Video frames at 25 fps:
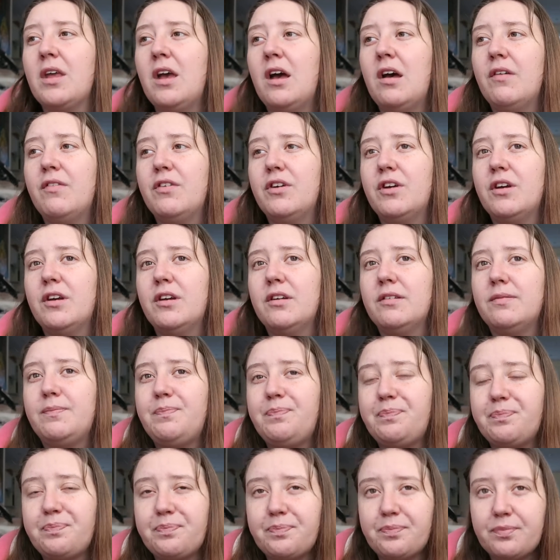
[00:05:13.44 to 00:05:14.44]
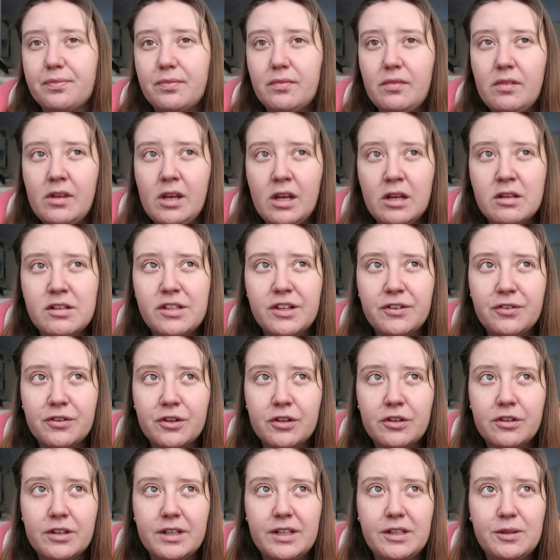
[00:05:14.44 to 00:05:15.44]
other
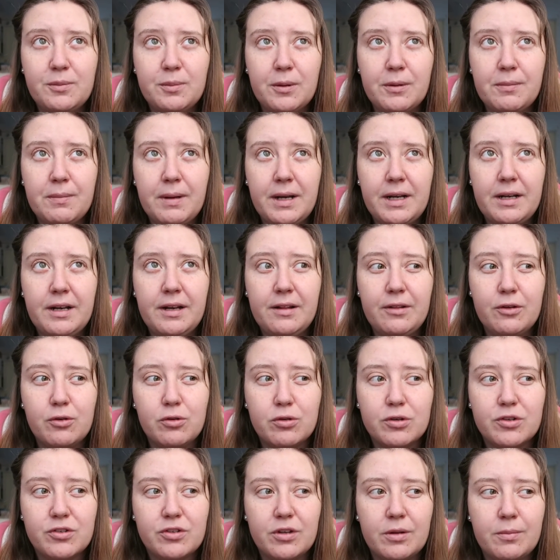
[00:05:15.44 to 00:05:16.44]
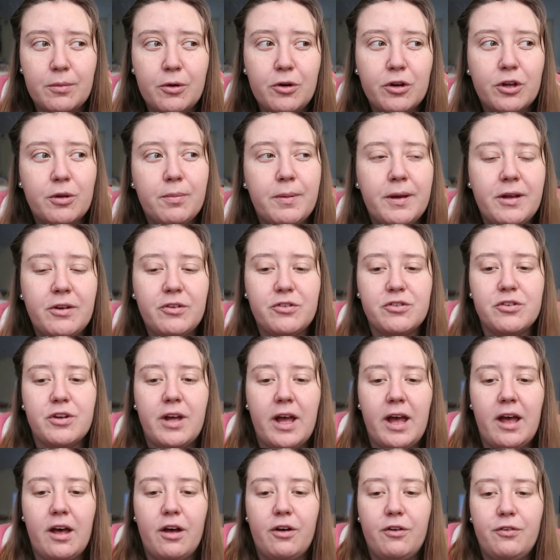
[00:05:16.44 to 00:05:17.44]
difficulties but mainly the autism. Occupational
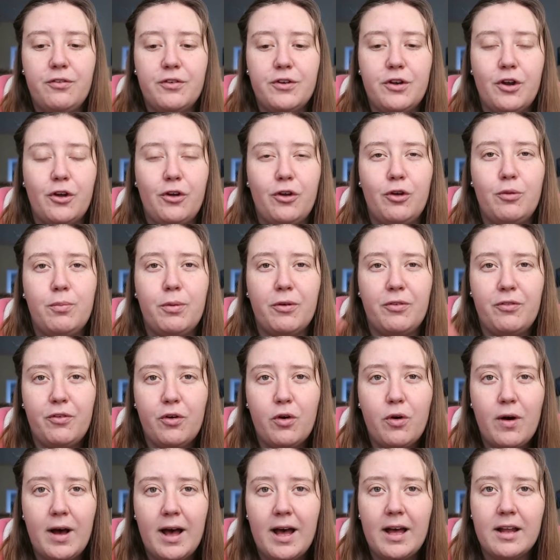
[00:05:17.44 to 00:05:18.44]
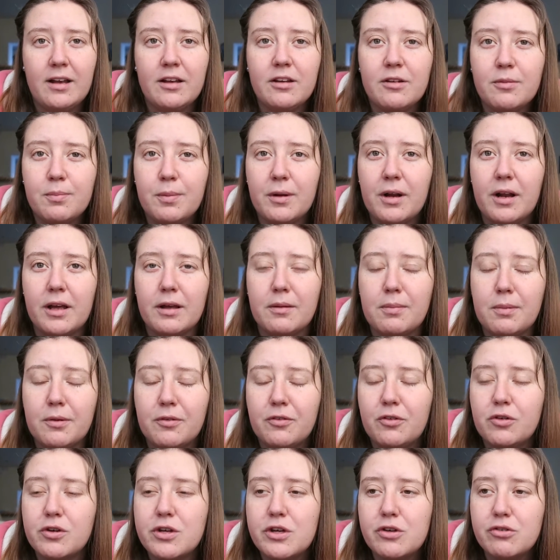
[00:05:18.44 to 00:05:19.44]
health know beforehand but like
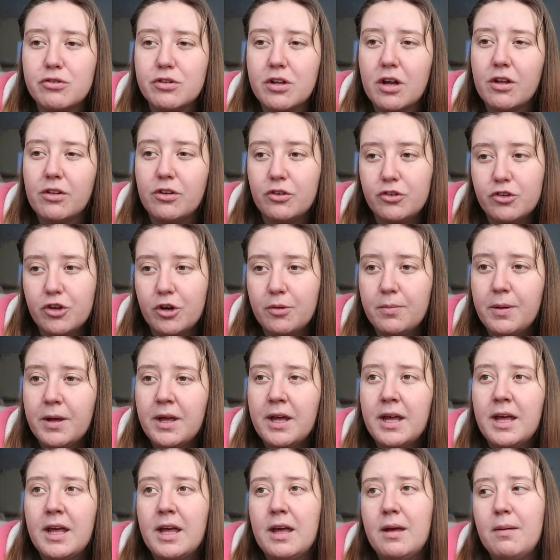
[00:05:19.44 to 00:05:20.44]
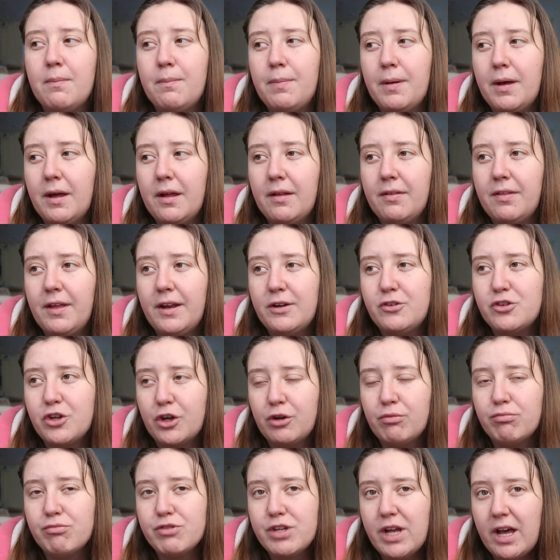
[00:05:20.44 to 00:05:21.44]
before you start the job but they
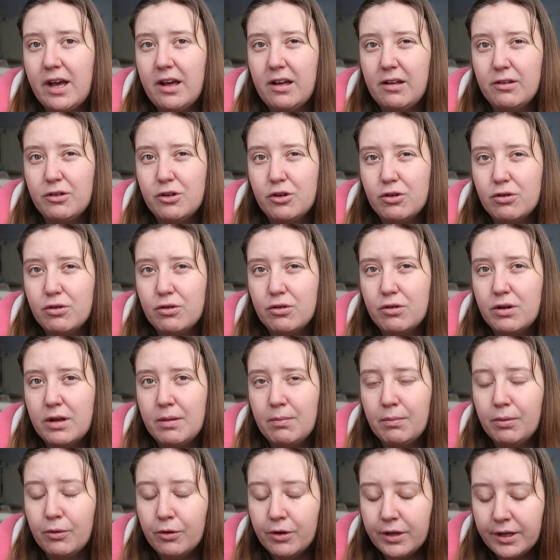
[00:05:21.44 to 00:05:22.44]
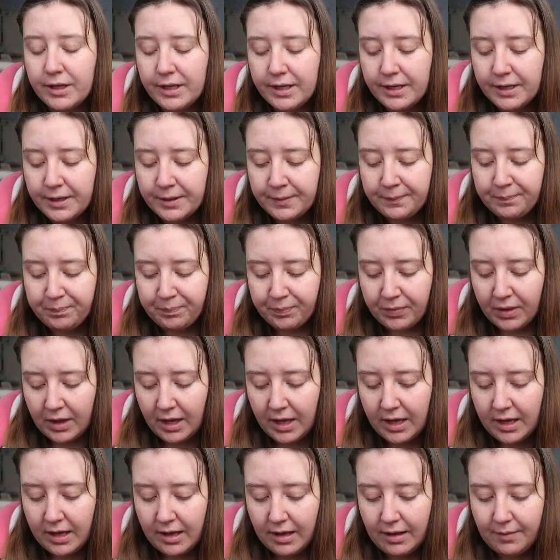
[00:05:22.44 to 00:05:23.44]
don't tell your employee.
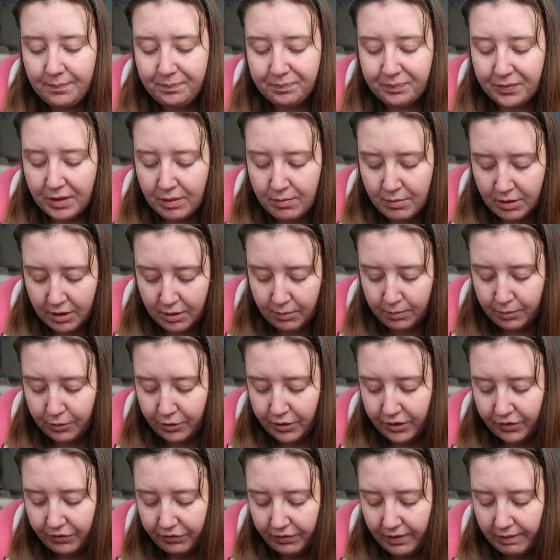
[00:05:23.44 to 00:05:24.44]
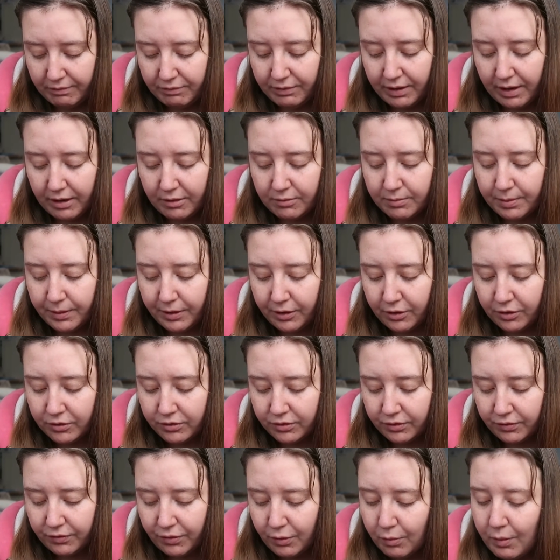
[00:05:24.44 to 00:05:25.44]
Um, my employee found out
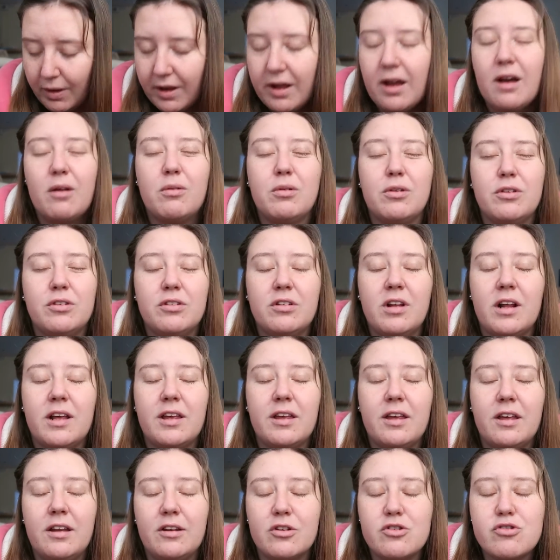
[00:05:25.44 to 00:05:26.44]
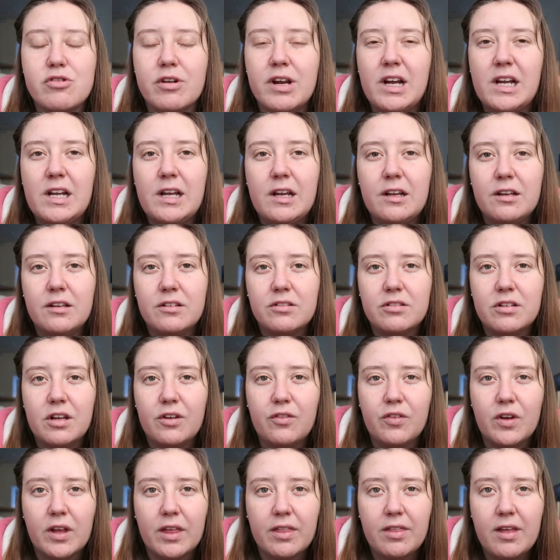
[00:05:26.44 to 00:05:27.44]
because of the way I was like in training and
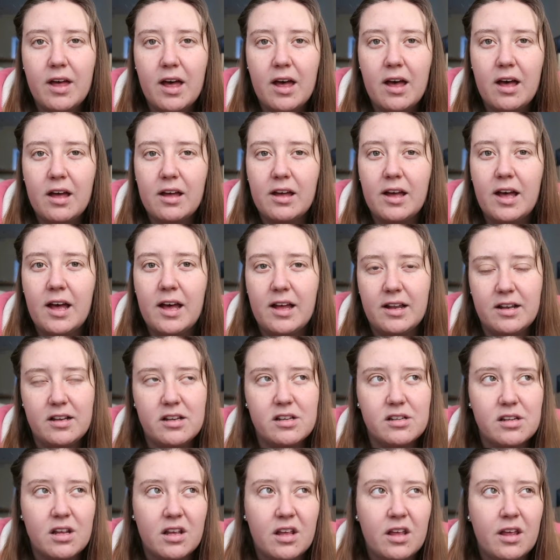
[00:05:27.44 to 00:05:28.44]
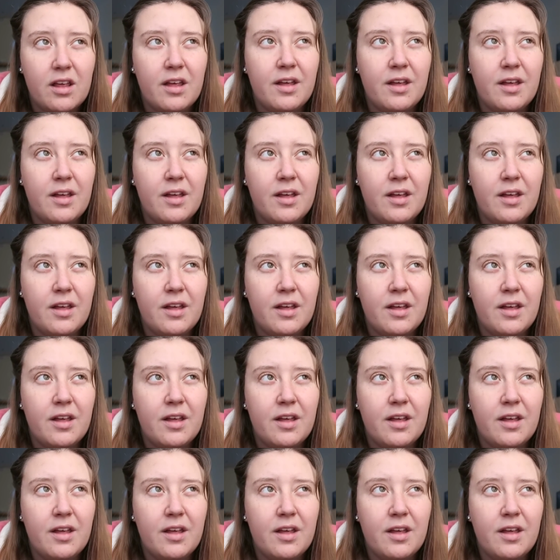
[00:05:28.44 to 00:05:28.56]
stuff like that and